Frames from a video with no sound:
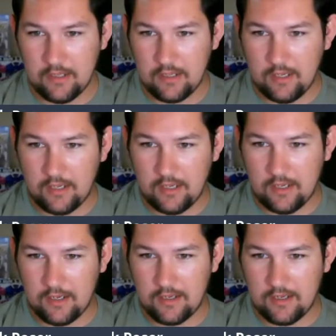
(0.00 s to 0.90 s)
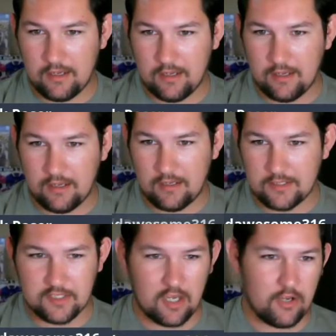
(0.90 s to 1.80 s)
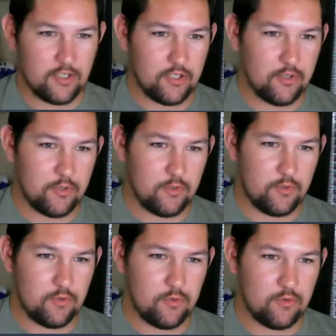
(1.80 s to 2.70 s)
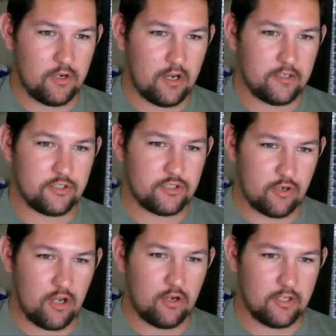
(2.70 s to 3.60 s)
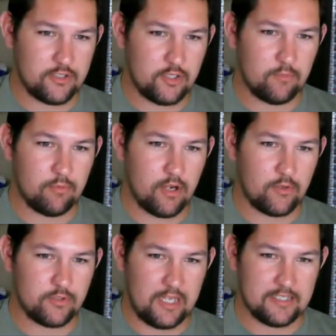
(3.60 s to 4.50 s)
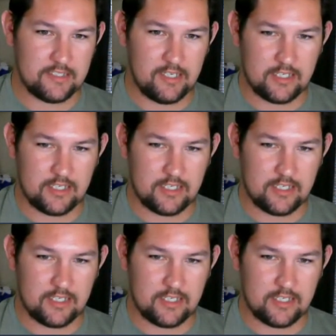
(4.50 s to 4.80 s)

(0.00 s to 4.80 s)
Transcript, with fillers: Uh, saw you on Strong on Two Bros last night,